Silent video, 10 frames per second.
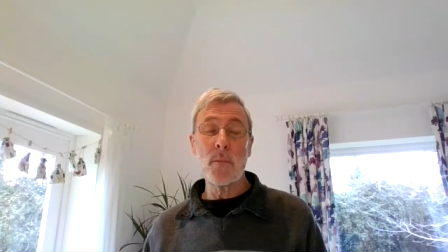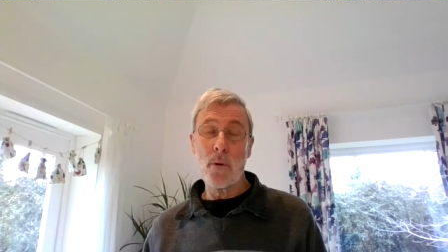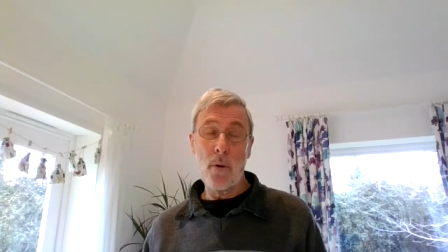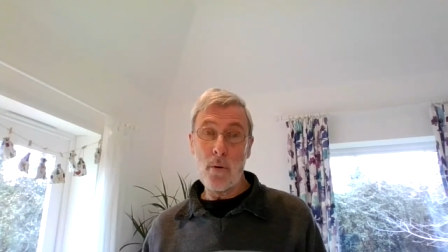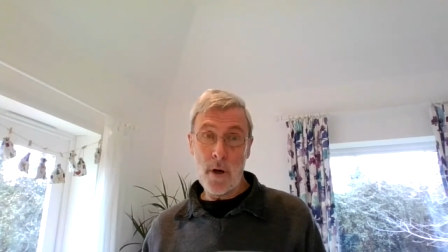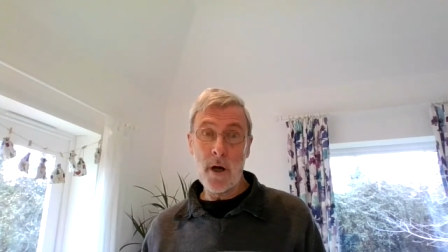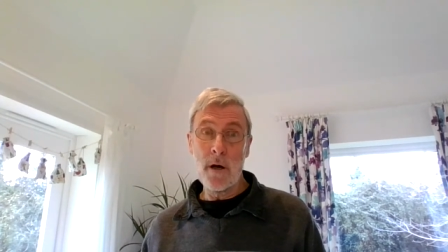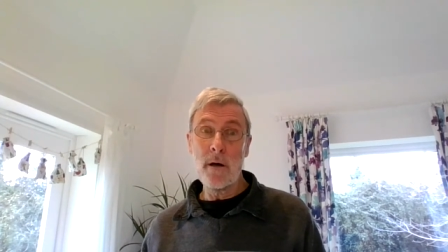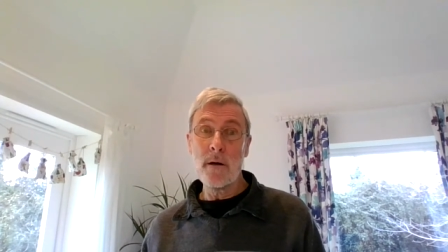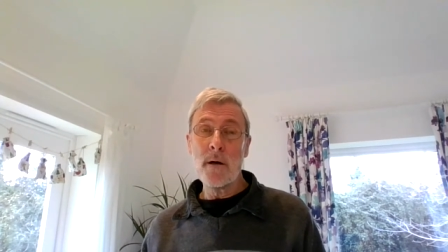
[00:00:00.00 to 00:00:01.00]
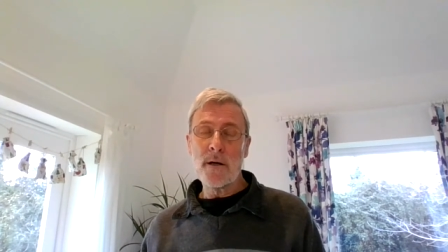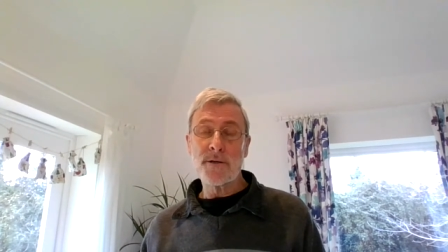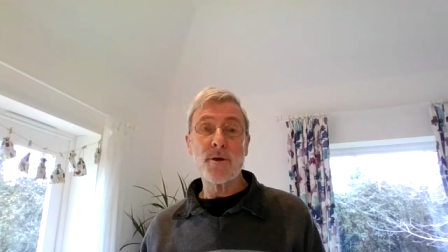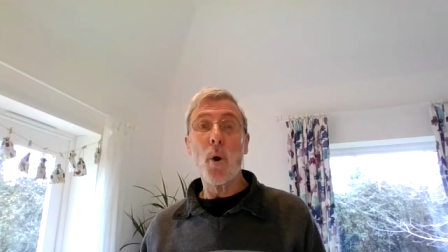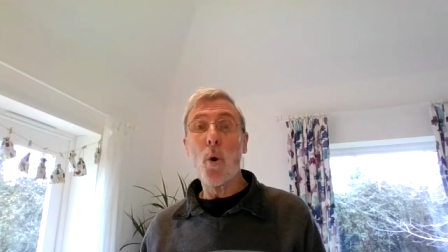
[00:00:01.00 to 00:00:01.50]
or her
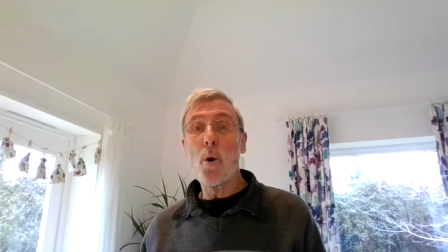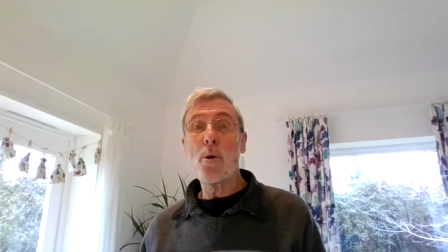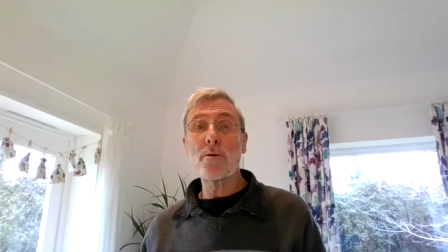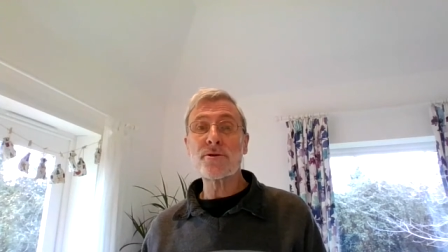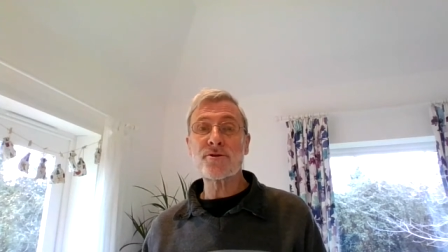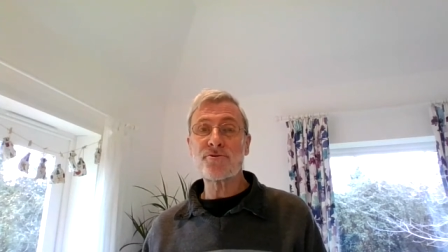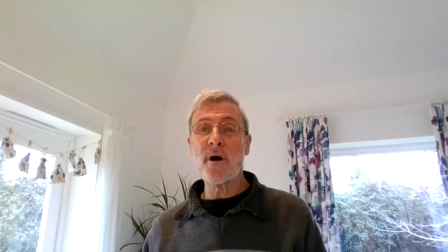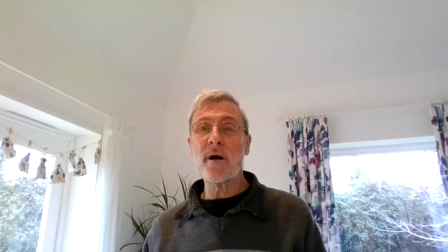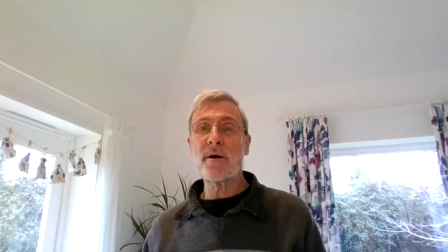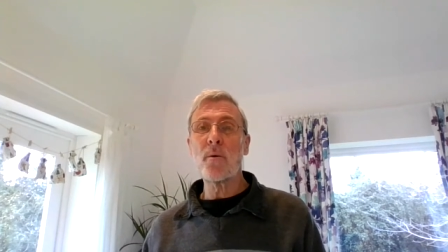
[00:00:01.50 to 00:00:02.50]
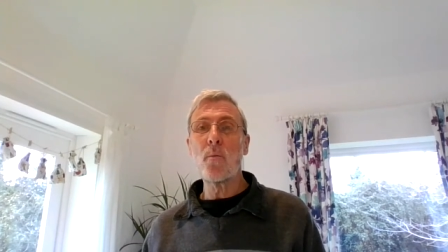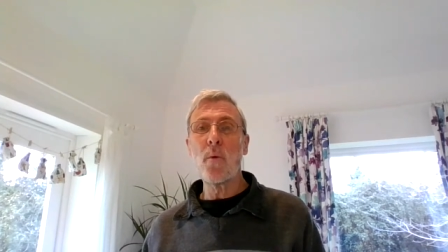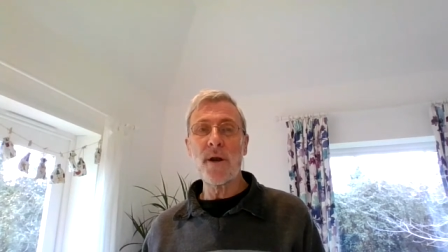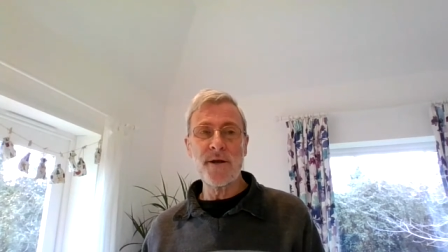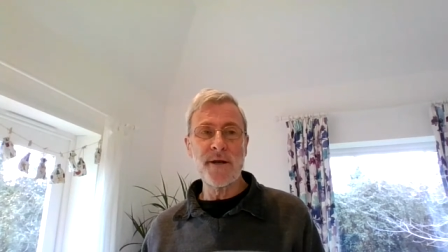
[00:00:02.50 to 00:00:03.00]
to awe-struck
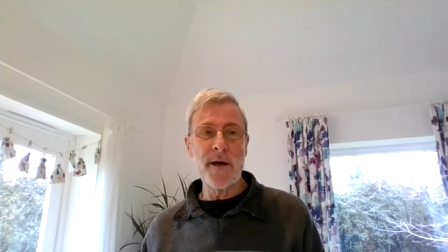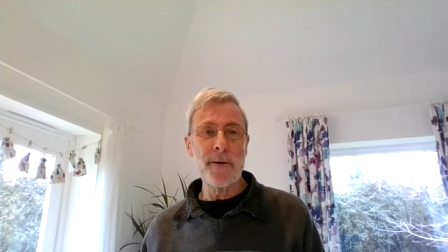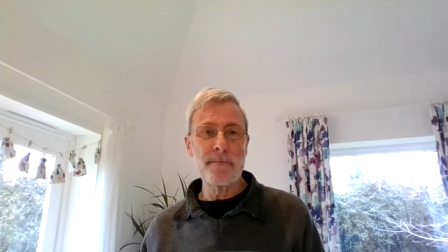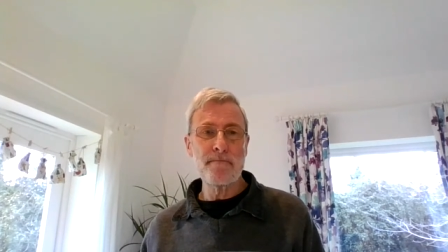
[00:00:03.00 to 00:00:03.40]
wonder.